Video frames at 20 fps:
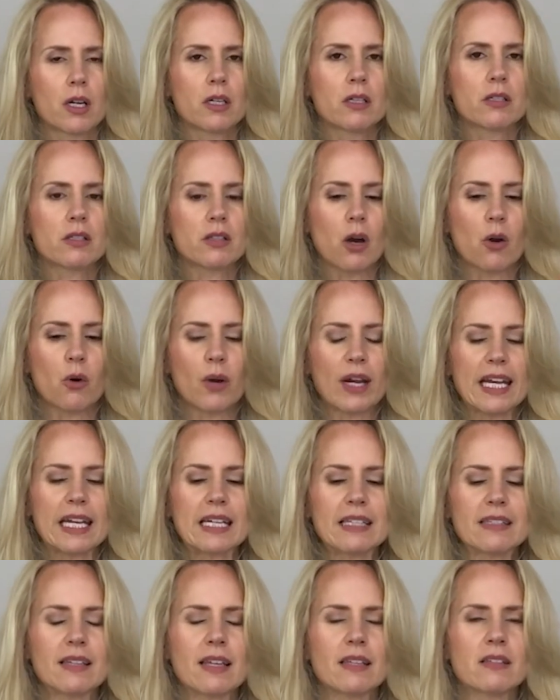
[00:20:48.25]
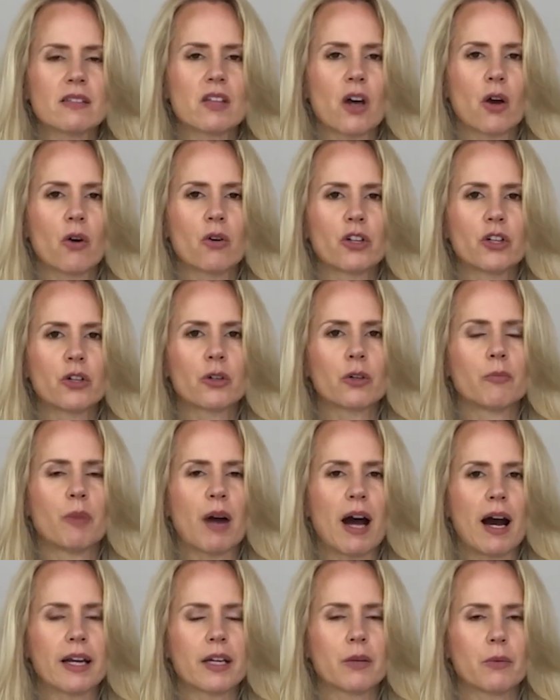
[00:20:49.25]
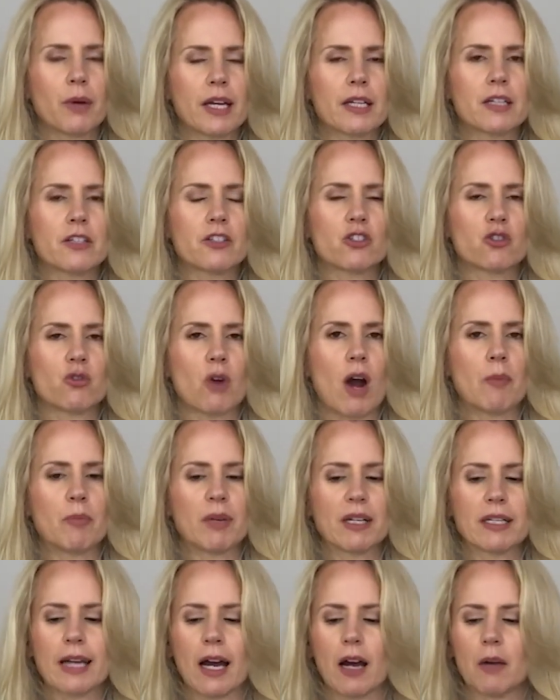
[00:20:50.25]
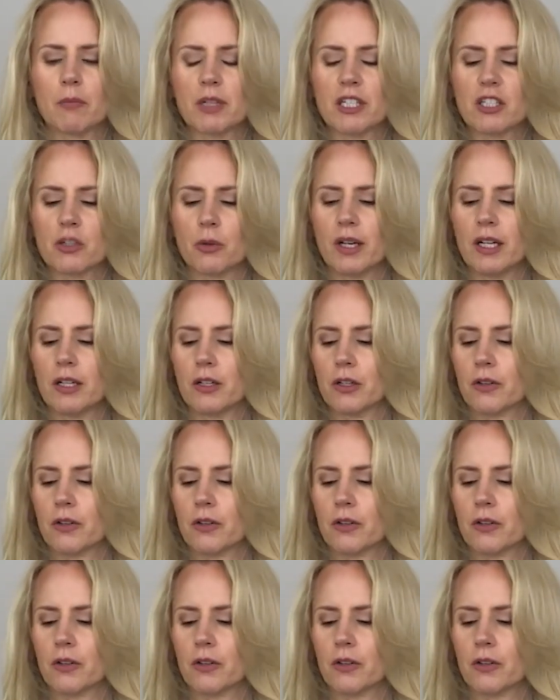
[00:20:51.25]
So it's as though your body weight is dropping down between your